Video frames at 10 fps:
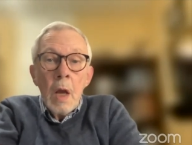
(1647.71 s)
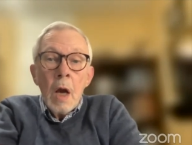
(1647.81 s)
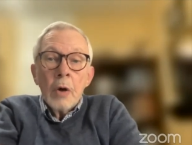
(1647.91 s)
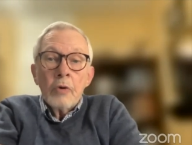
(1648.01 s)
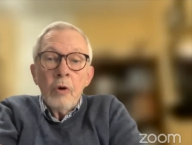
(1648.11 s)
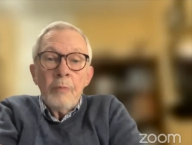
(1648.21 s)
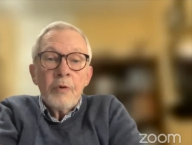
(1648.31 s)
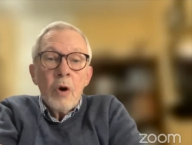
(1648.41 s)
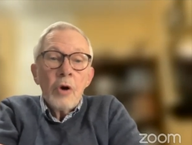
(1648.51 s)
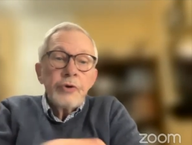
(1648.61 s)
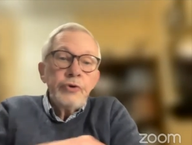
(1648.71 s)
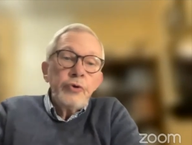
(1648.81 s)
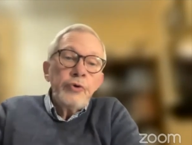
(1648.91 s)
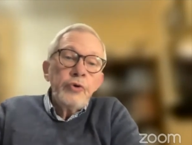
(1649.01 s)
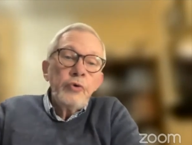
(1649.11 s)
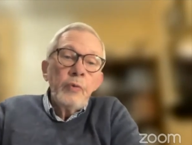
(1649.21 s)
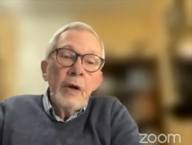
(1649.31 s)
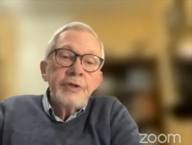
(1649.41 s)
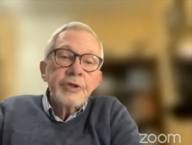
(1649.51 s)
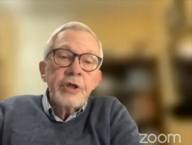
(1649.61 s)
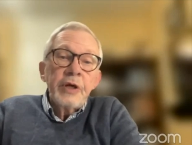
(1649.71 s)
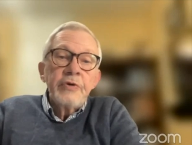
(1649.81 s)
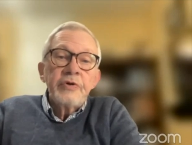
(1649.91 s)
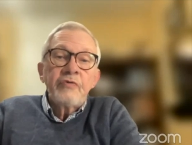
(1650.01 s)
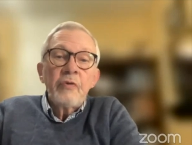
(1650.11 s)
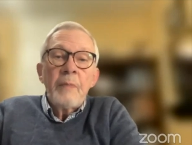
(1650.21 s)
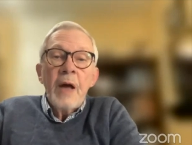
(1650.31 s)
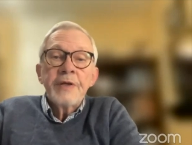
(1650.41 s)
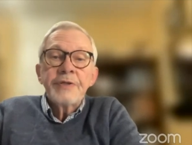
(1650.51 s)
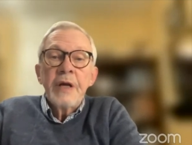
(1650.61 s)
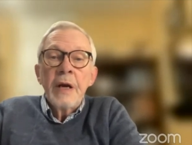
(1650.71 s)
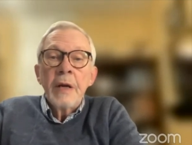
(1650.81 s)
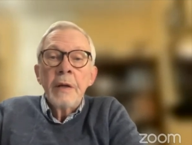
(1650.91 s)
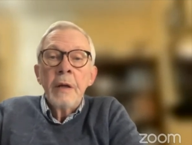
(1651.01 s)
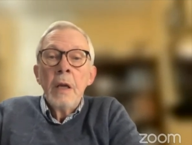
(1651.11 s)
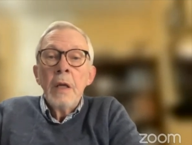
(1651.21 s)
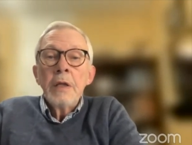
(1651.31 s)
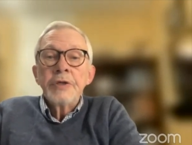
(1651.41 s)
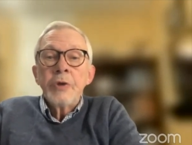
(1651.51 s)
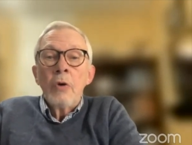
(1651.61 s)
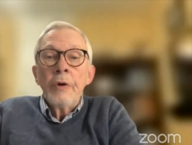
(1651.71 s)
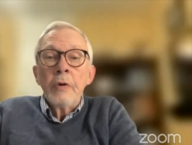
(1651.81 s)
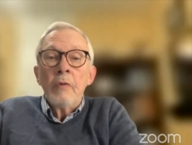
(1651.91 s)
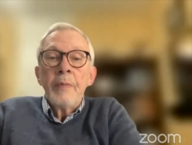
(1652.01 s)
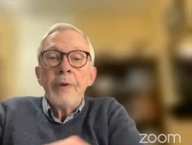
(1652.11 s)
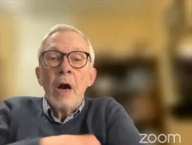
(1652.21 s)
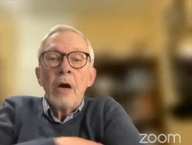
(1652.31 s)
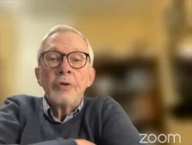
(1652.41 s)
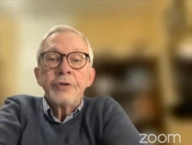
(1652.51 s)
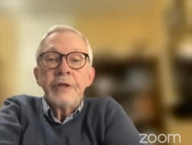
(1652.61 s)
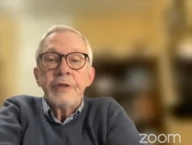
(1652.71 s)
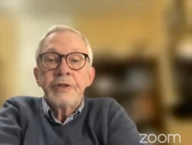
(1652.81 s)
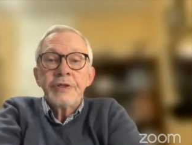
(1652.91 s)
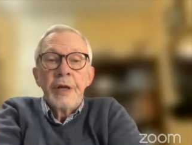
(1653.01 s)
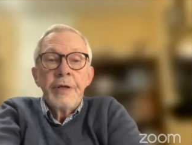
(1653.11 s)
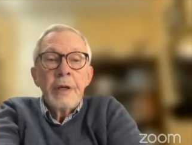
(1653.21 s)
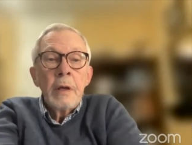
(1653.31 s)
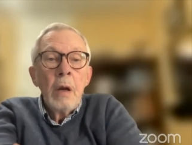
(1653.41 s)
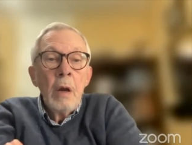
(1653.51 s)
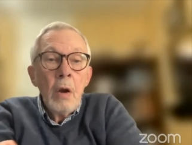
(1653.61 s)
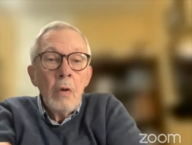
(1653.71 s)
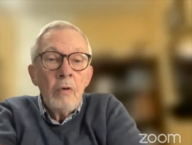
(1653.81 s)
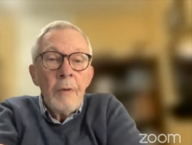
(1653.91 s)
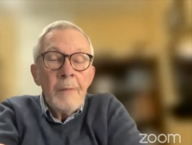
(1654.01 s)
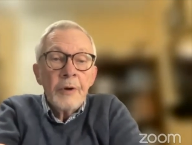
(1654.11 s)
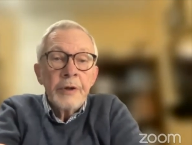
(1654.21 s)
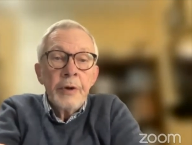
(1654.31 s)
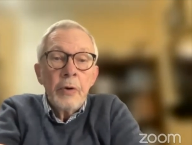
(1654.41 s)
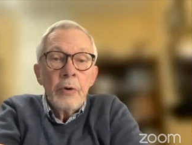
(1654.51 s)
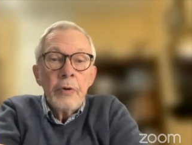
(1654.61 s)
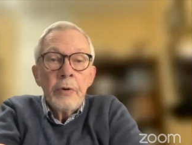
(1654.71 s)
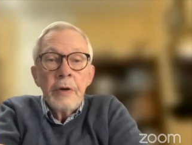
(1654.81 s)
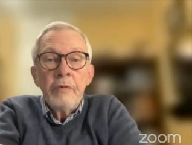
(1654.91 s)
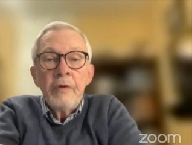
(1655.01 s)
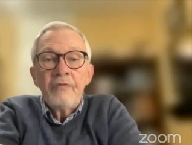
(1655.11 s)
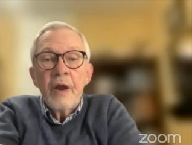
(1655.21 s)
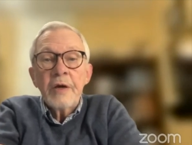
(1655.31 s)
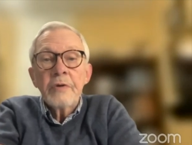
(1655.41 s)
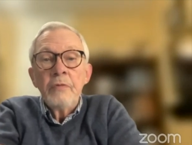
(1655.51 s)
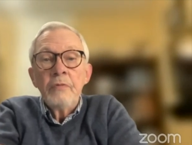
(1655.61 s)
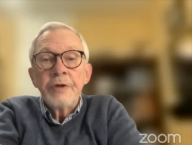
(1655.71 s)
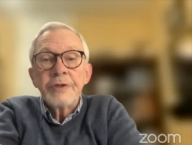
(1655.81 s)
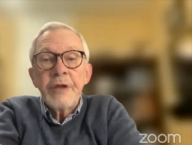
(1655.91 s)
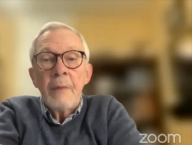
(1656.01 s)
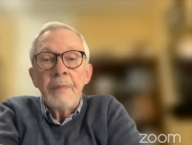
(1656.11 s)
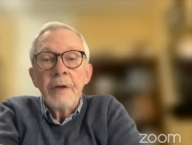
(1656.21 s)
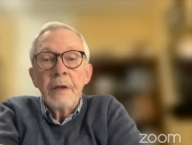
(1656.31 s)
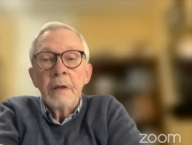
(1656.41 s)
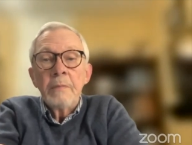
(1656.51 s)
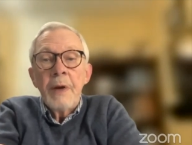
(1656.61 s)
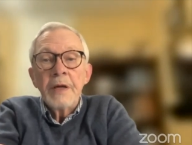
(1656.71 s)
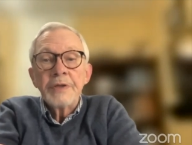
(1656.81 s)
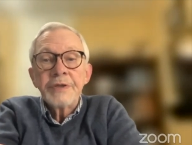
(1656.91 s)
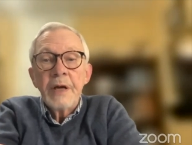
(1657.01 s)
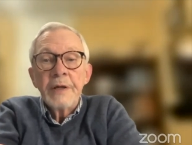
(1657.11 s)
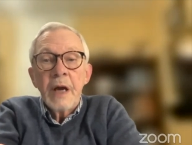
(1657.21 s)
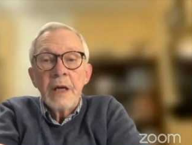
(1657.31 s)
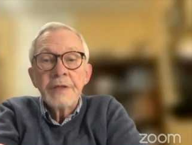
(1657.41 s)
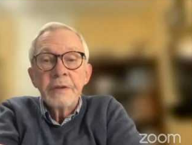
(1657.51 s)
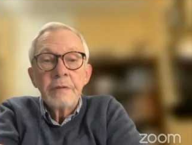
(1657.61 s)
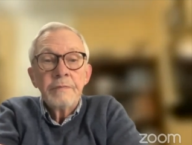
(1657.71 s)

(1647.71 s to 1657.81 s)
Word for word: A group called UU Religious Leaders for Palestine is holding webinars each Sunday where people can learn and reflect on what is happening in Palestine, Gaza.